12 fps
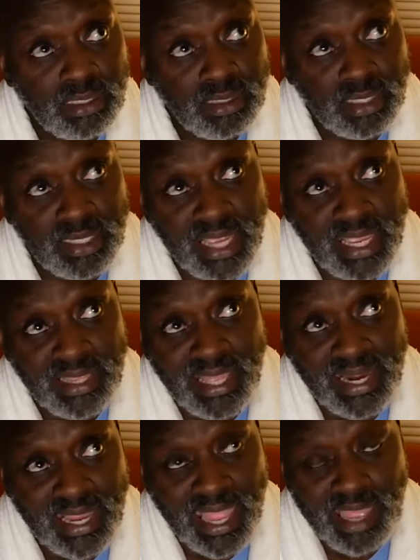The day
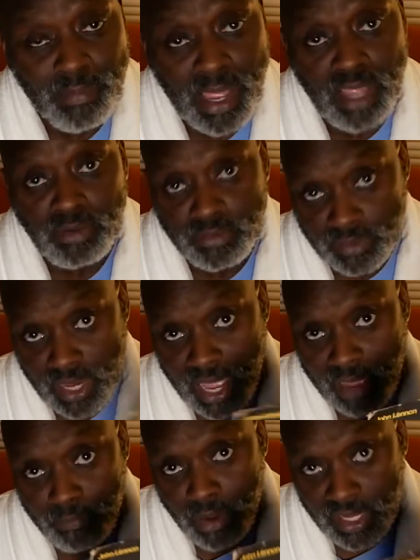that it came out,
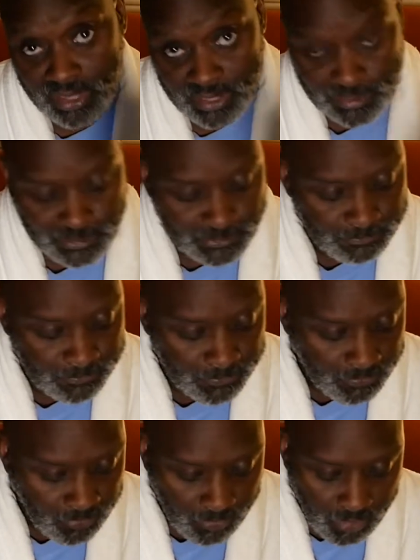I bought this.
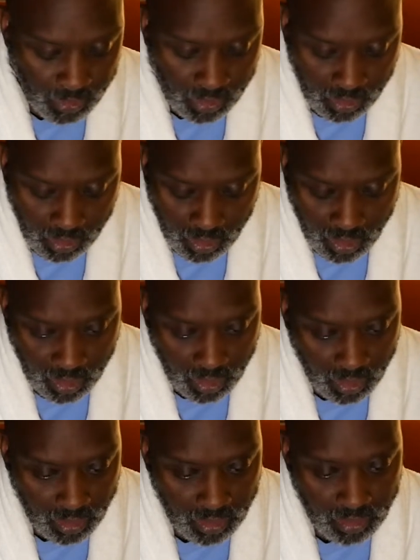
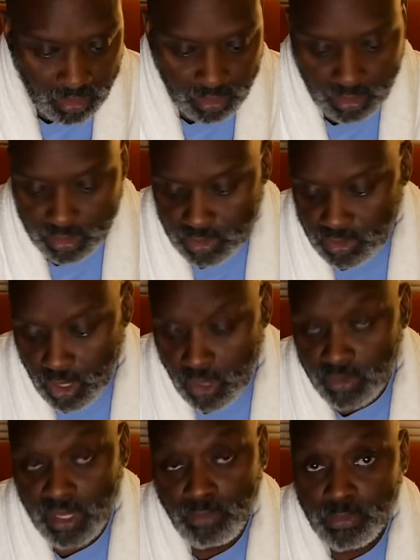And the
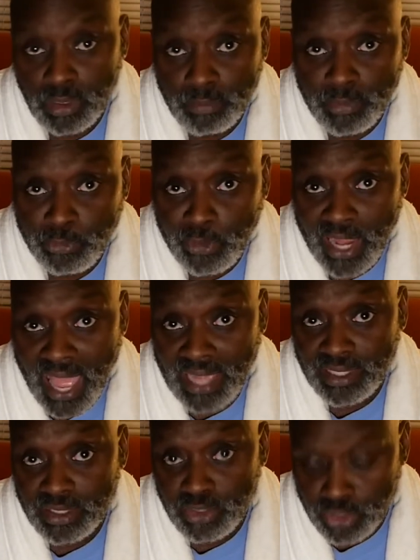song that we're going to be
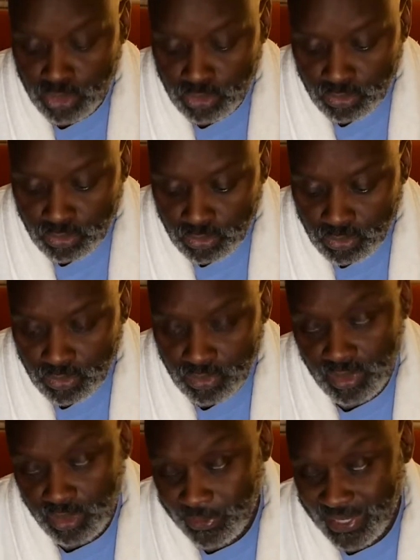reacting to,
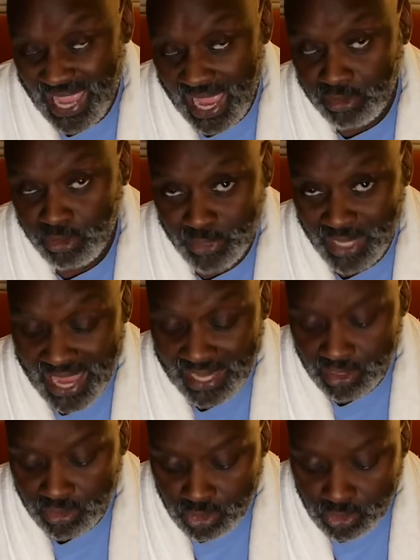the reactor
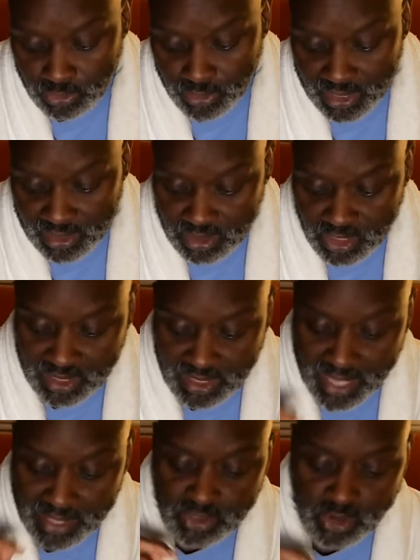reacting to, is Just
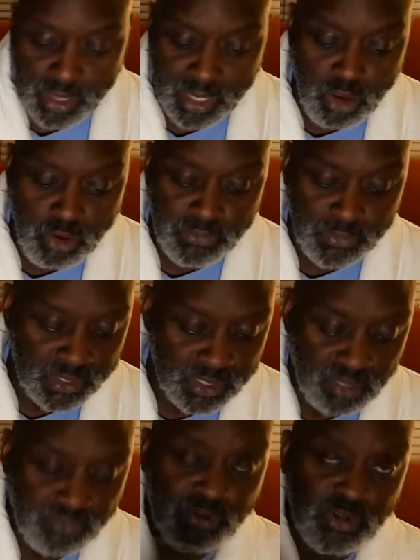Like Starting Over.
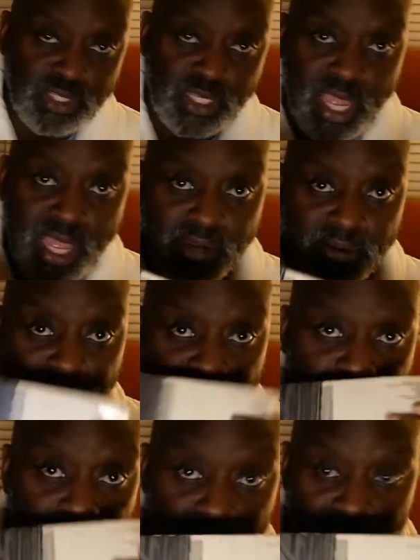It's the first cut
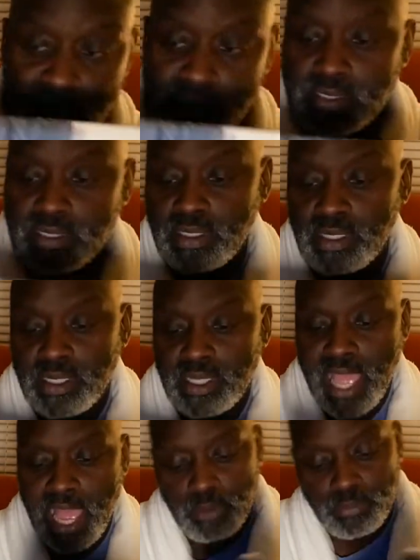from this
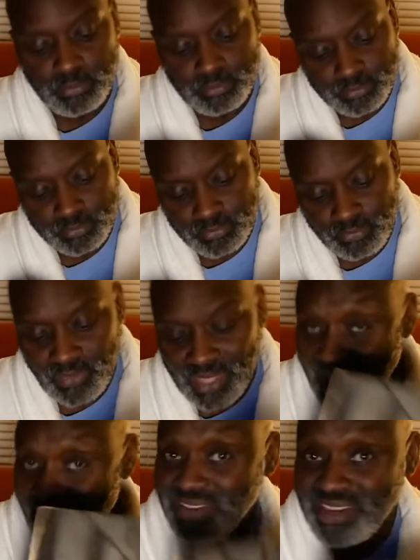album.
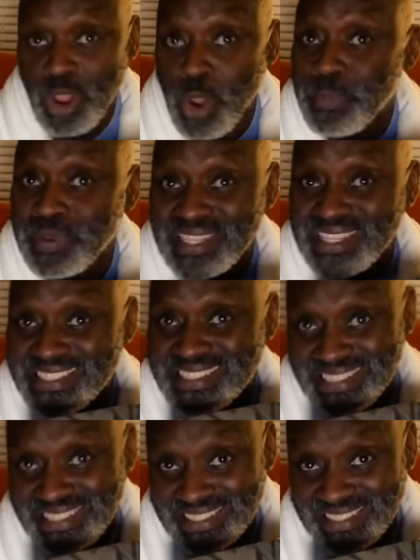I haven't opened this
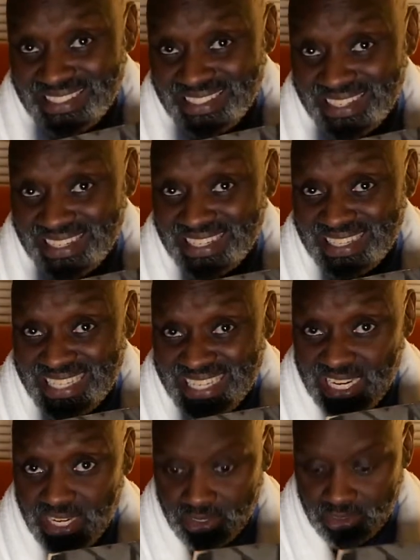in
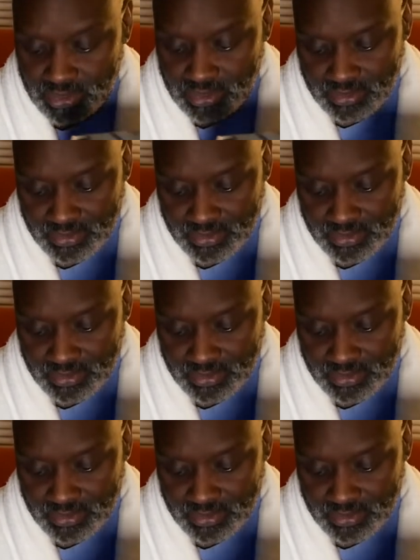years.